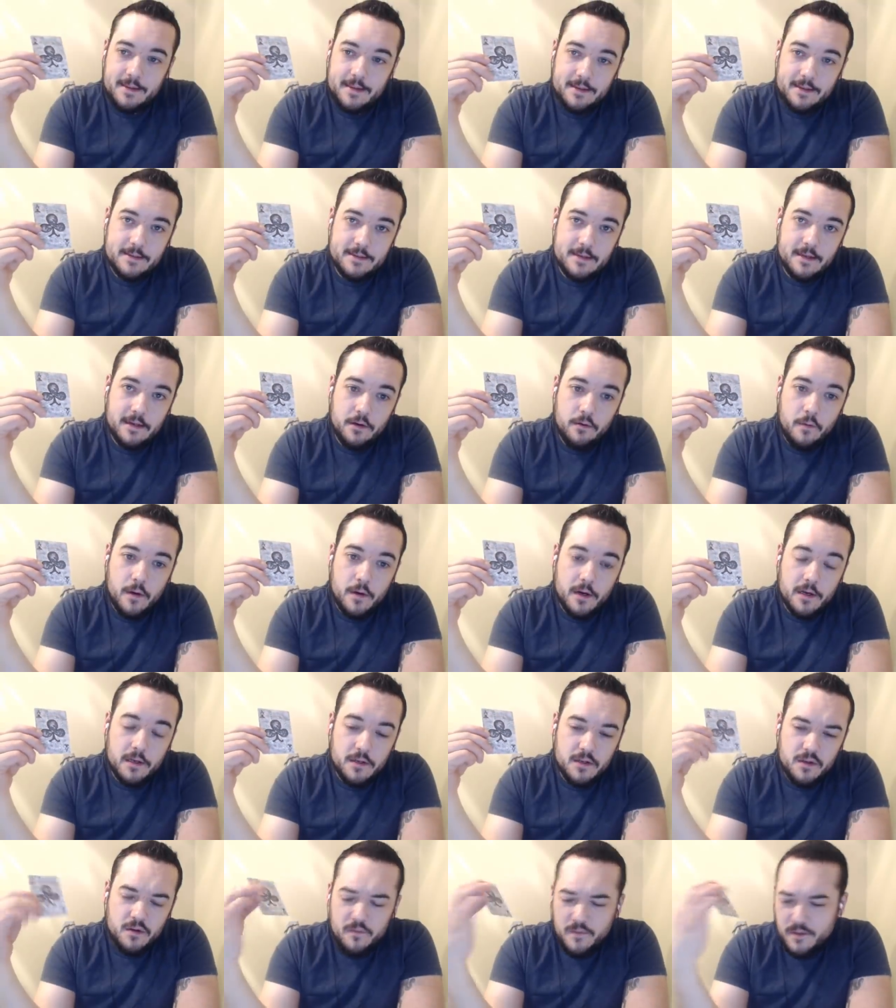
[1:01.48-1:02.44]
things that you want
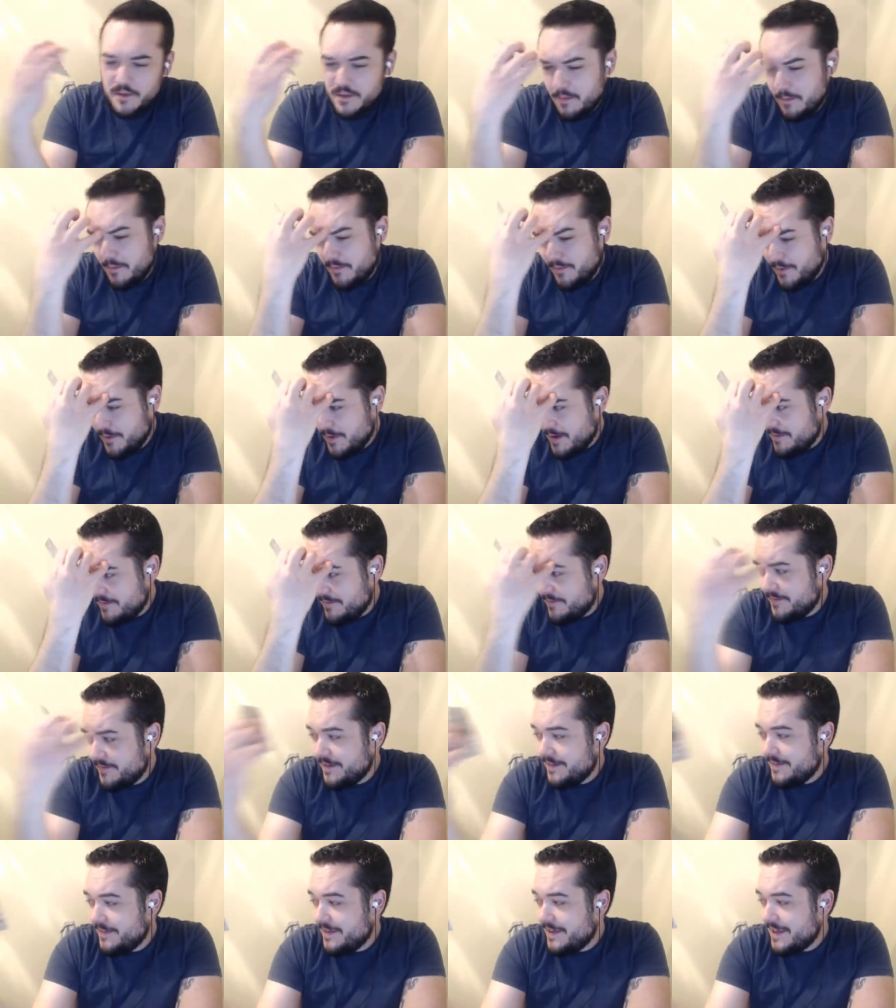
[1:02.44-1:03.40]
to do. For some of you, I
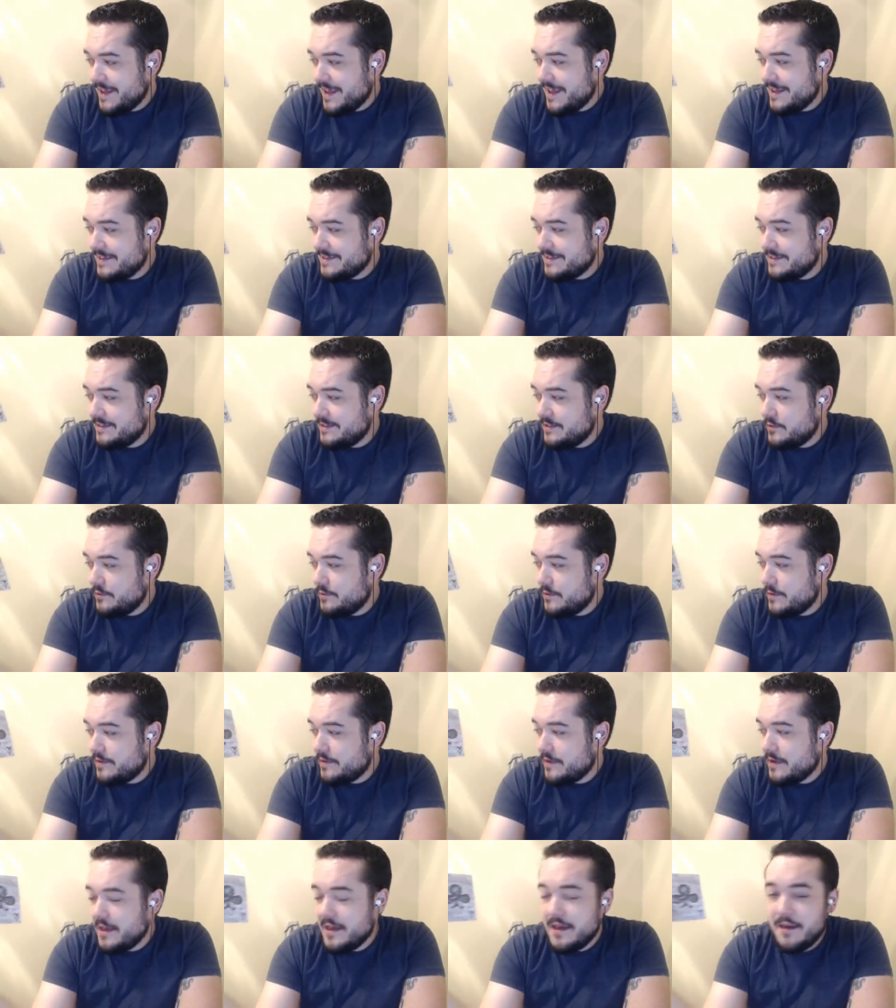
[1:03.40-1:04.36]
feel like it has to do
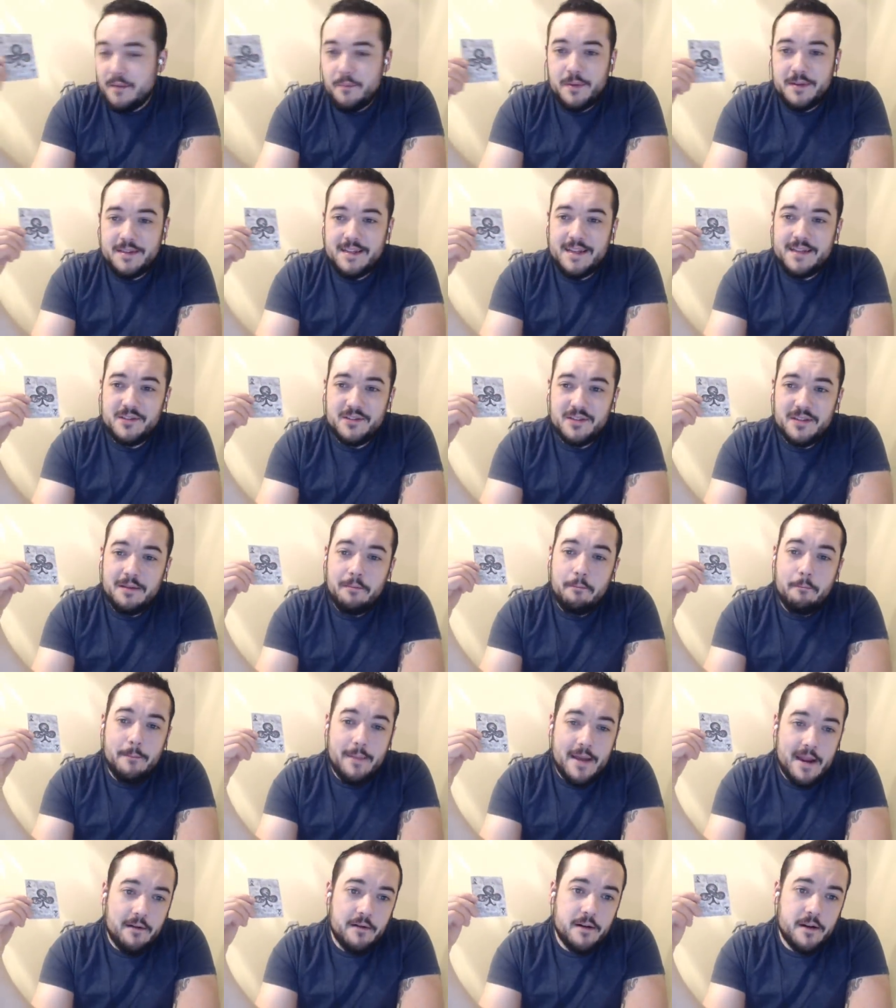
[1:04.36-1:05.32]
with potentially
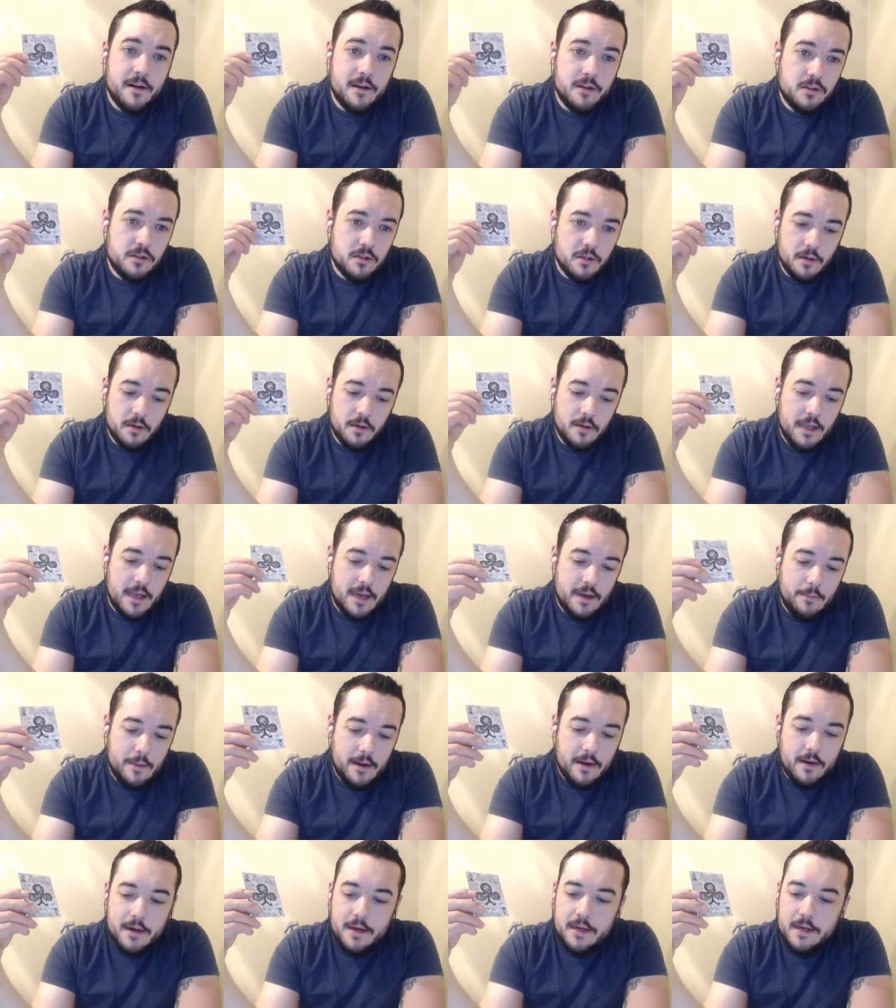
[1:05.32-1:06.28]
marriage or
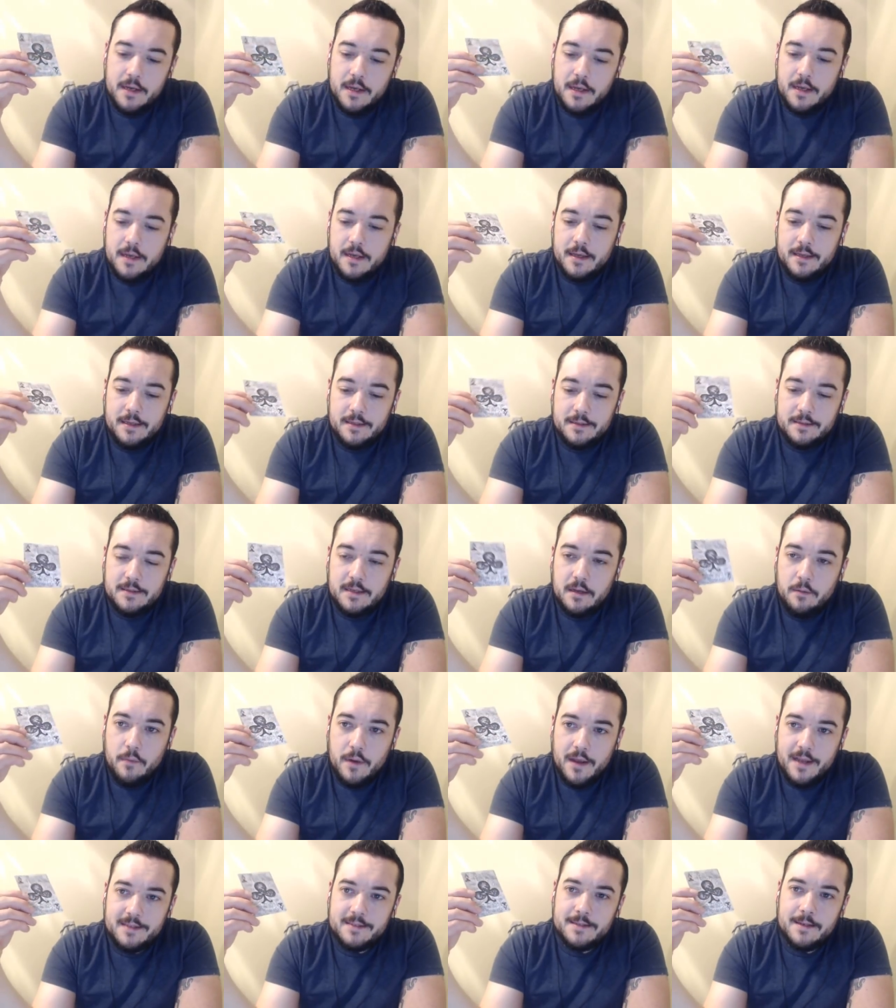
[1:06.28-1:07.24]
getting married in
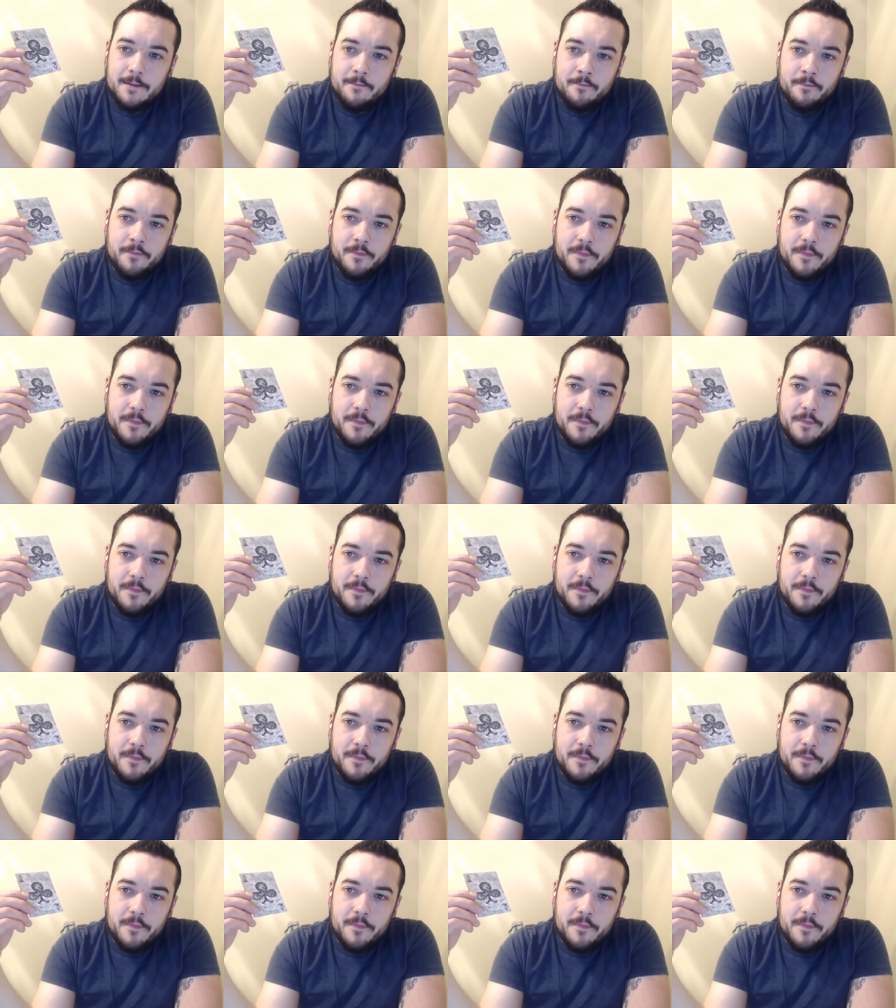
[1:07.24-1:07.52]
some ways.